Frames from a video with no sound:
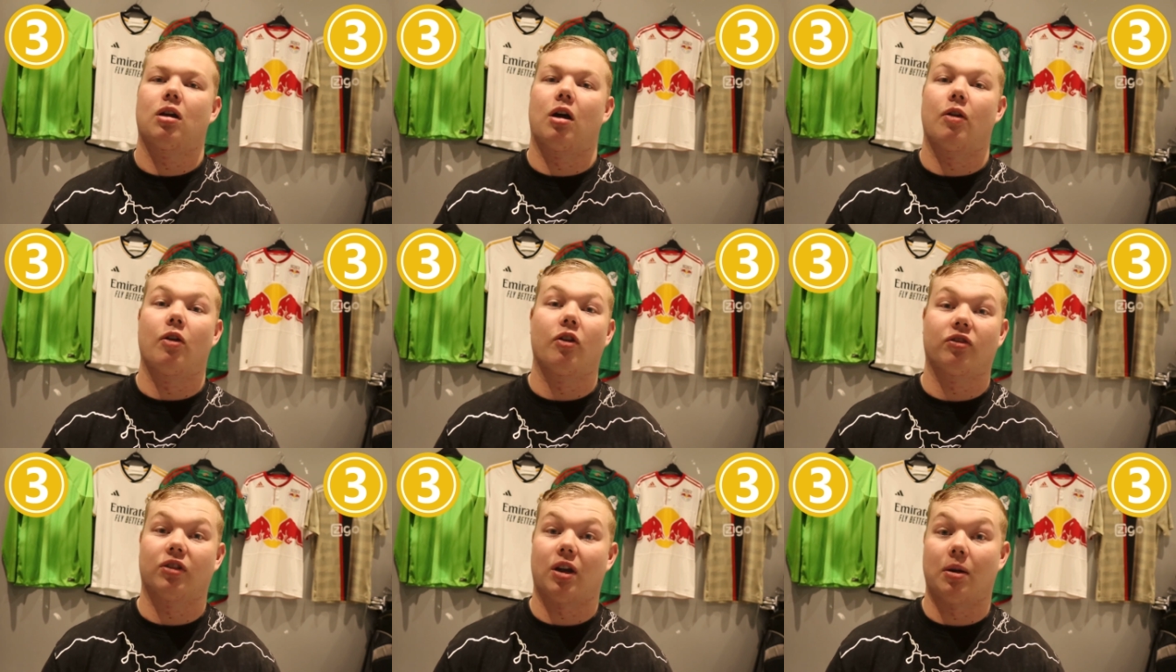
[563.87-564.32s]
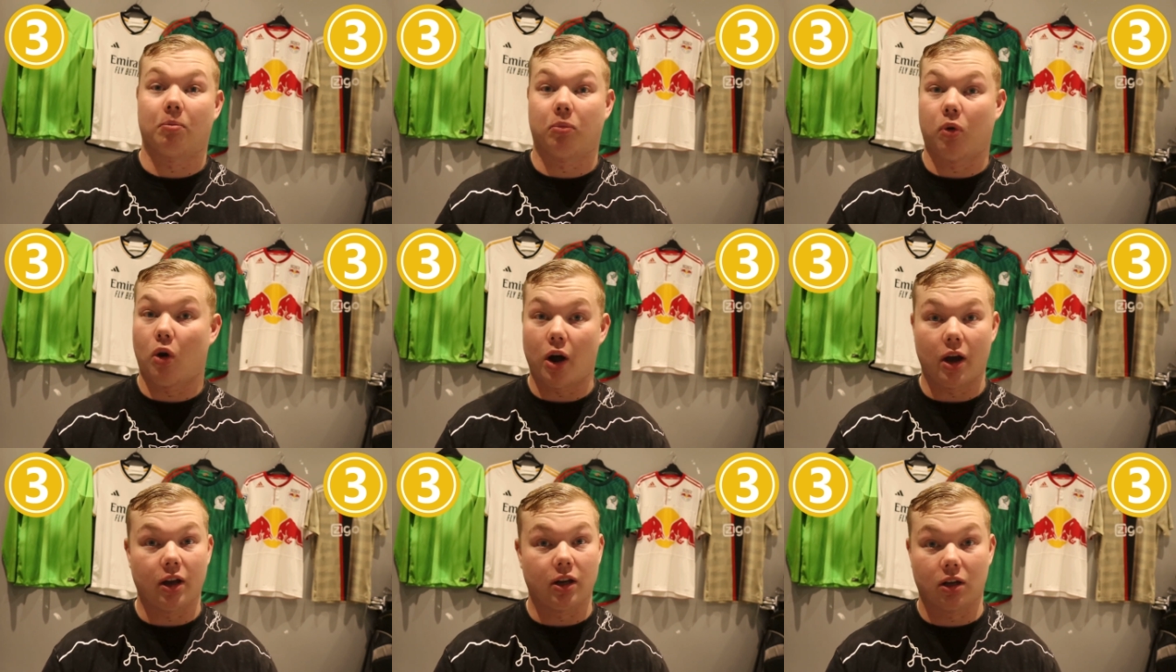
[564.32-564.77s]
I'm not saying
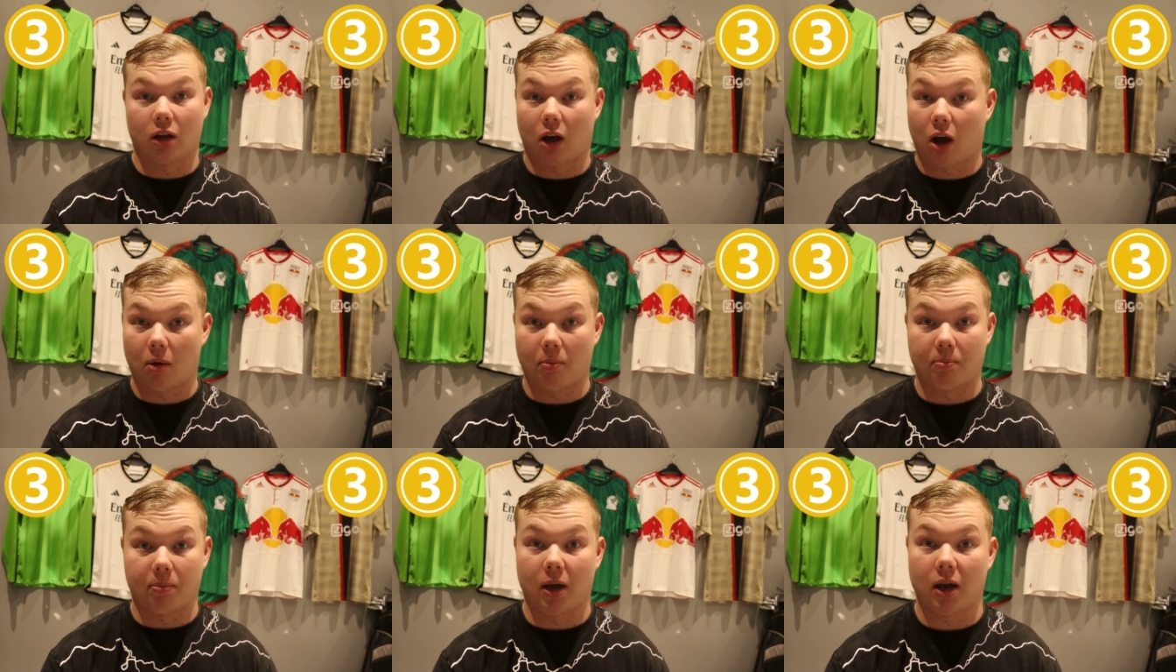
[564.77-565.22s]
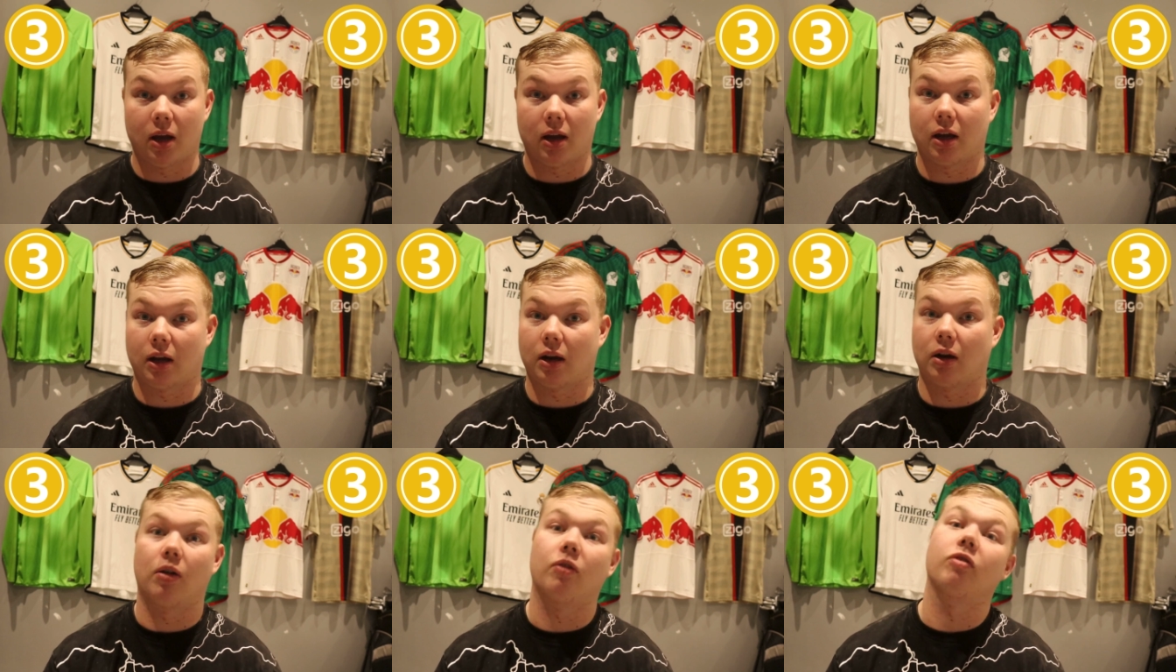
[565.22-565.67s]
Brighton aren't big,
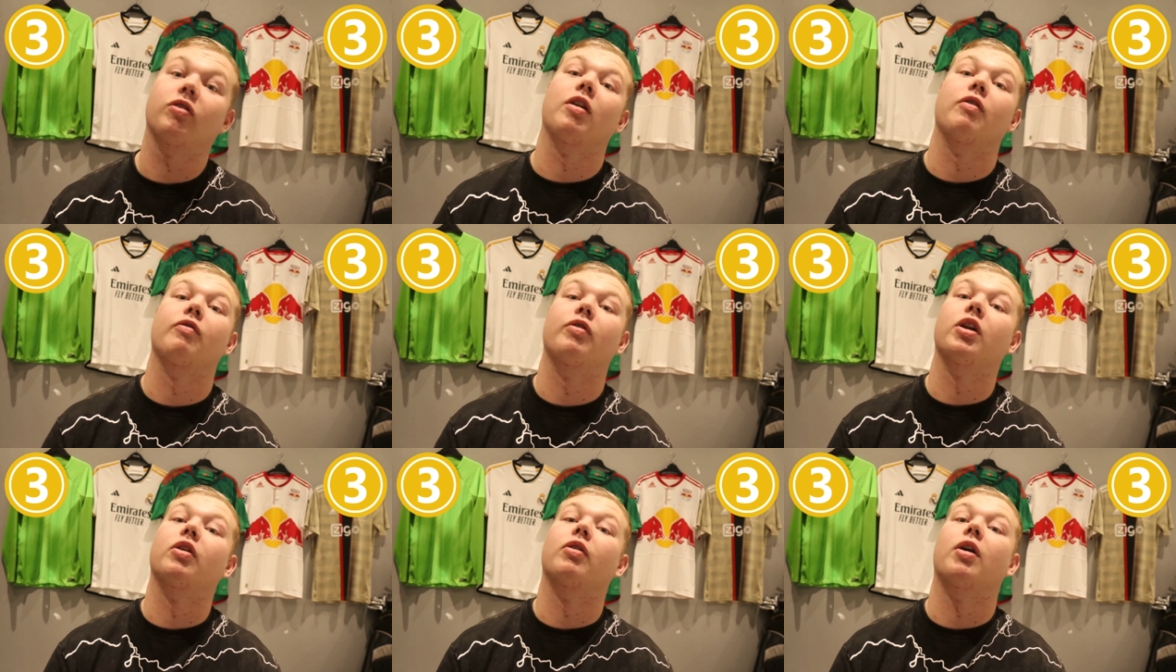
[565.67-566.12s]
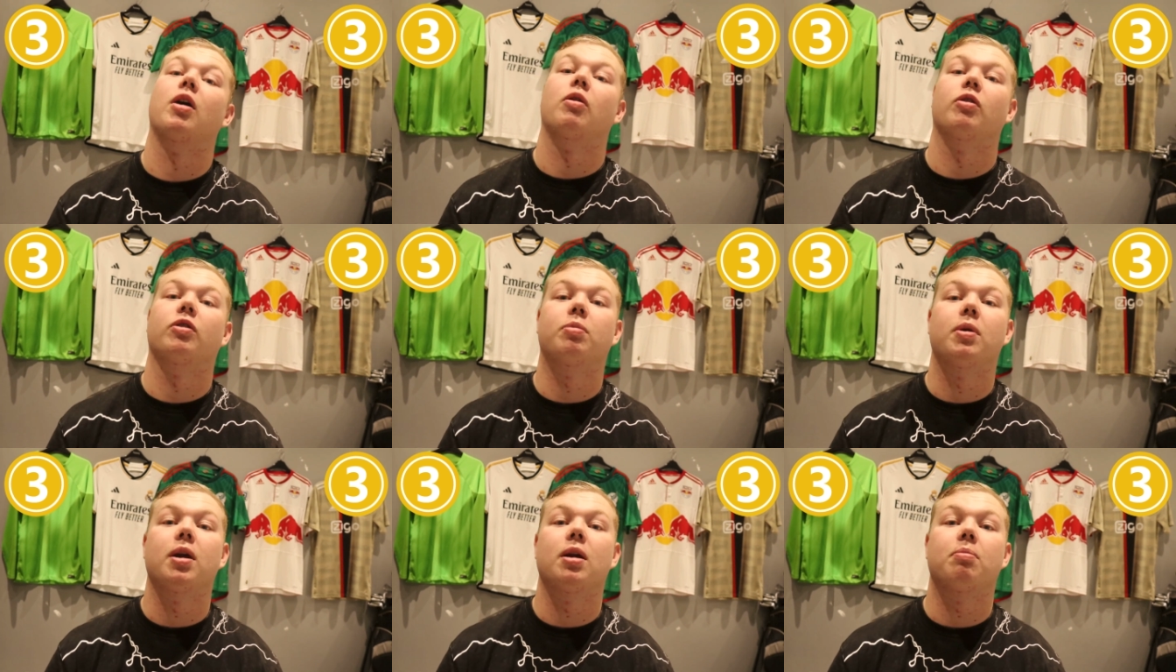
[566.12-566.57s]
and I'm not saying
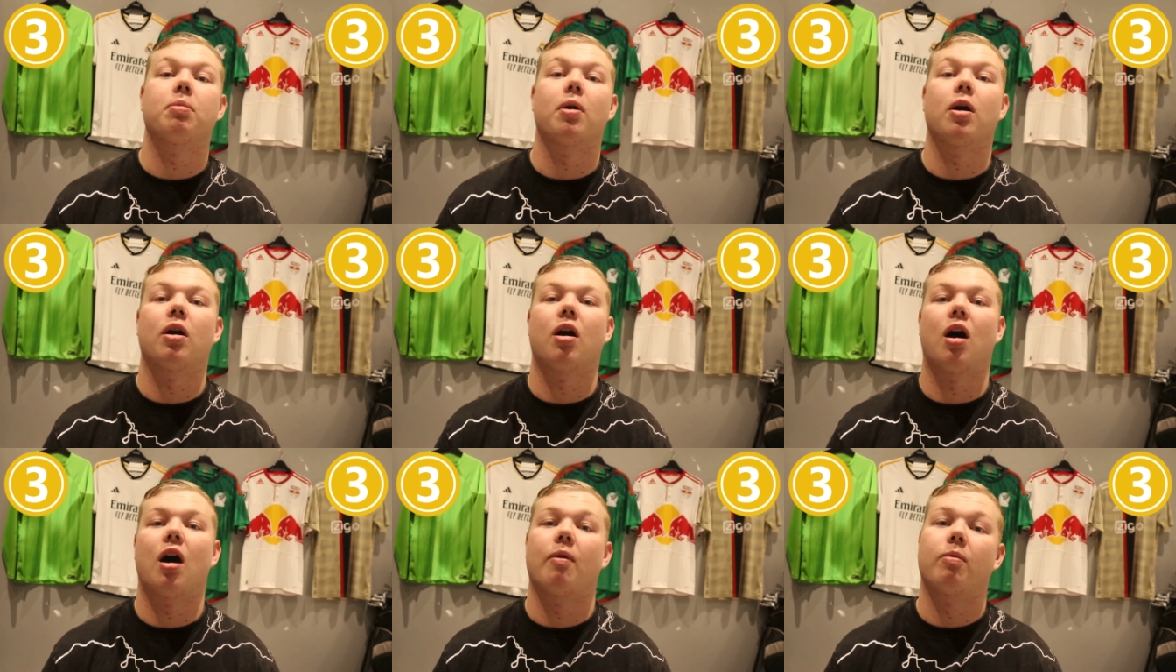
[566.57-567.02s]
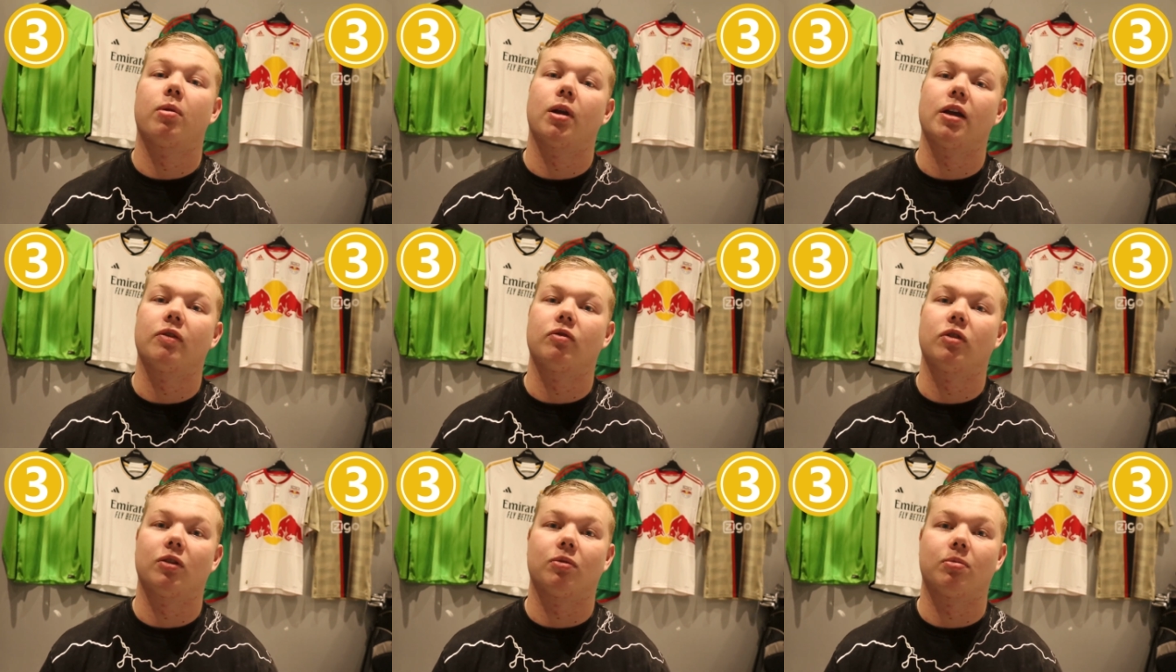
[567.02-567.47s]
Villarreal is big, but I
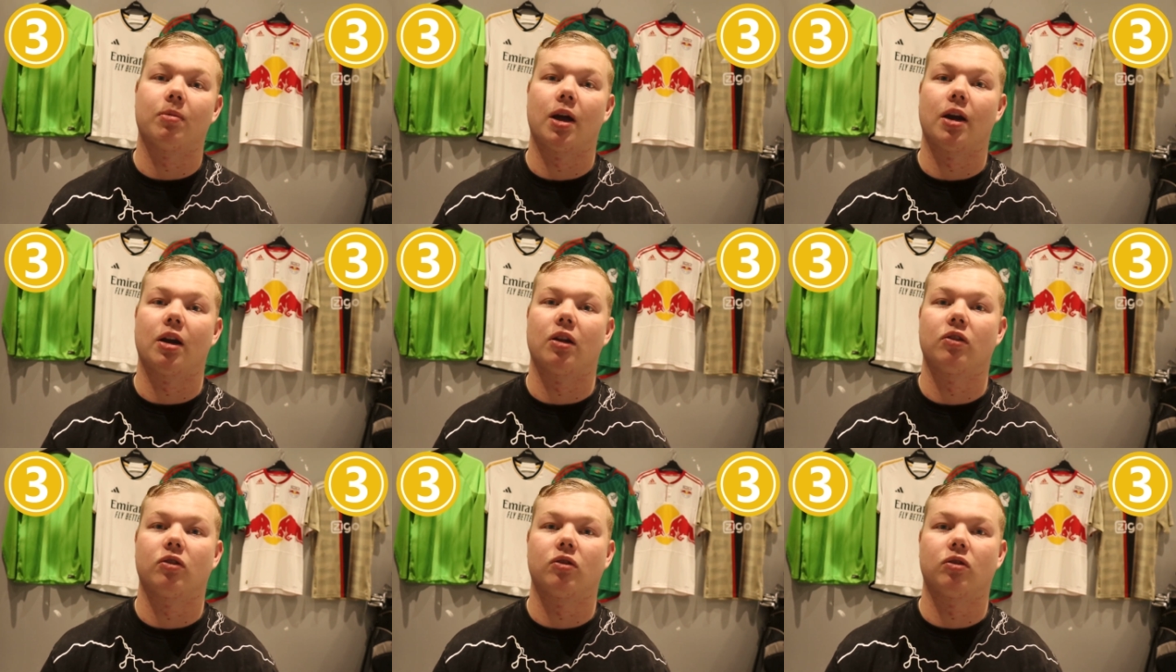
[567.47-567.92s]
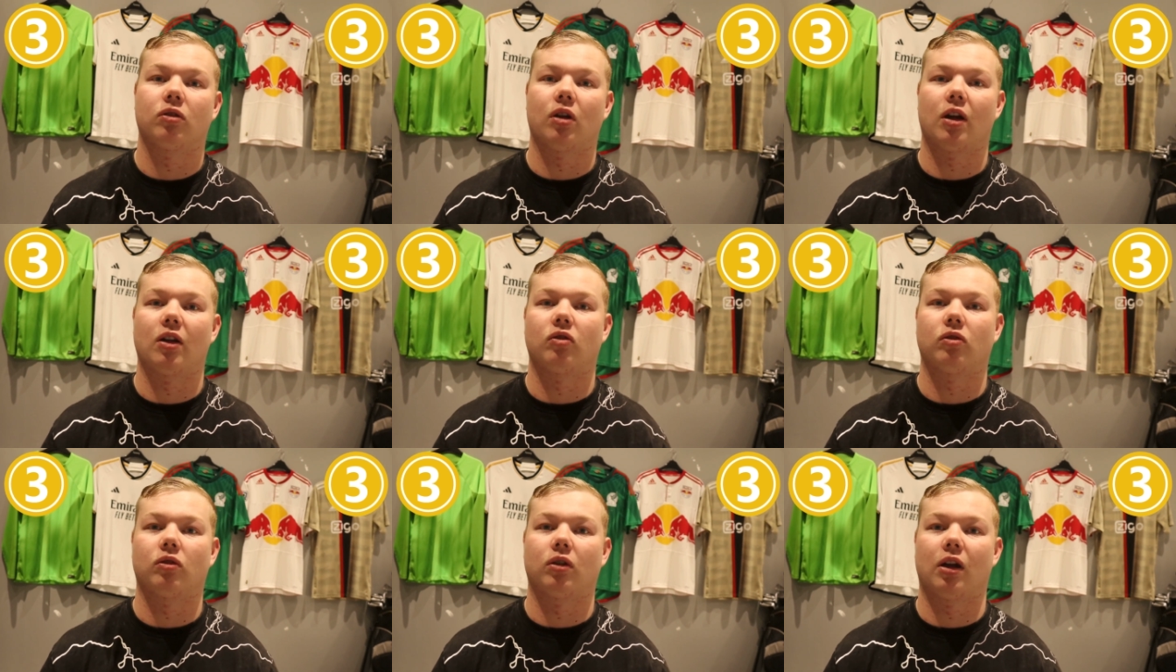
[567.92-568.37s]
believe this man has has,